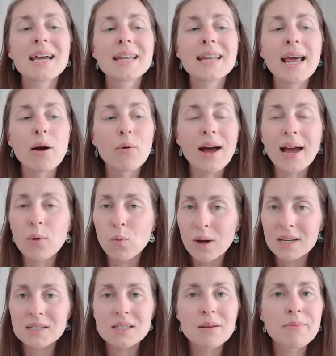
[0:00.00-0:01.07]
Now, I
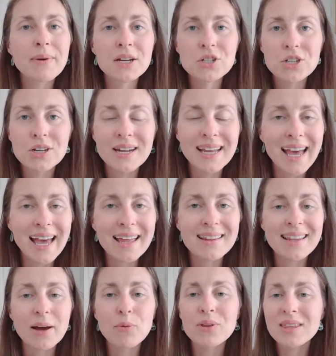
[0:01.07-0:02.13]
want to mention again
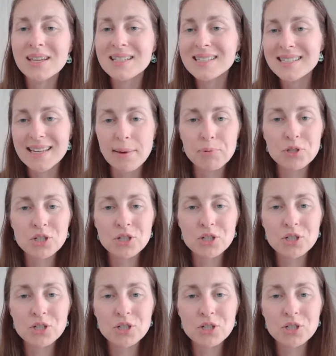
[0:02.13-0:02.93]
that with conception,